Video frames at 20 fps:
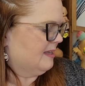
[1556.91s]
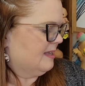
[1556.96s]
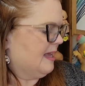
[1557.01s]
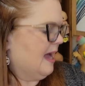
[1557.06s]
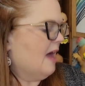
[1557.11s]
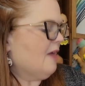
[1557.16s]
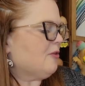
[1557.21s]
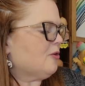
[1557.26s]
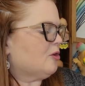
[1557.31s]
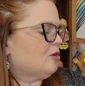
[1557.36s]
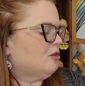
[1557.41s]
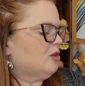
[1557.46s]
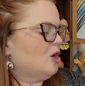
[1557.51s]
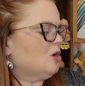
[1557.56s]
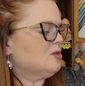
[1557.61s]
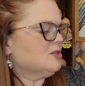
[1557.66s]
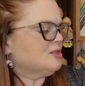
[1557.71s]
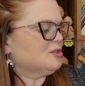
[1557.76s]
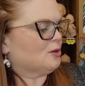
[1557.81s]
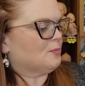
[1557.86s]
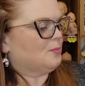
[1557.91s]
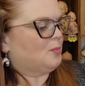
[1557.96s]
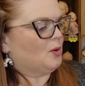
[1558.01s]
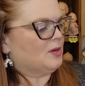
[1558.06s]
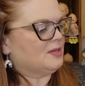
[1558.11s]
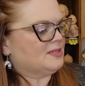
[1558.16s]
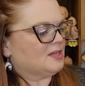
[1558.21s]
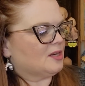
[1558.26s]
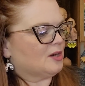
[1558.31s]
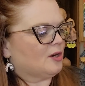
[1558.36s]
Gather closer,
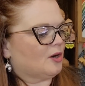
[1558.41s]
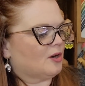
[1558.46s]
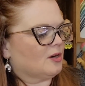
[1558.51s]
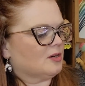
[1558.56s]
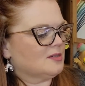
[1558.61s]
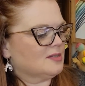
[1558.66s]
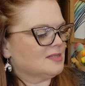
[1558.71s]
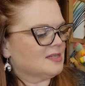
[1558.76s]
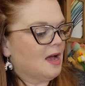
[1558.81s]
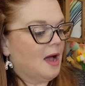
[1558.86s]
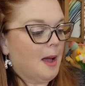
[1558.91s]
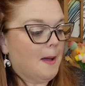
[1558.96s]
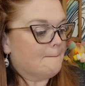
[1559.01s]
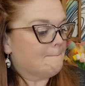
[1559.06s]
boys and girls.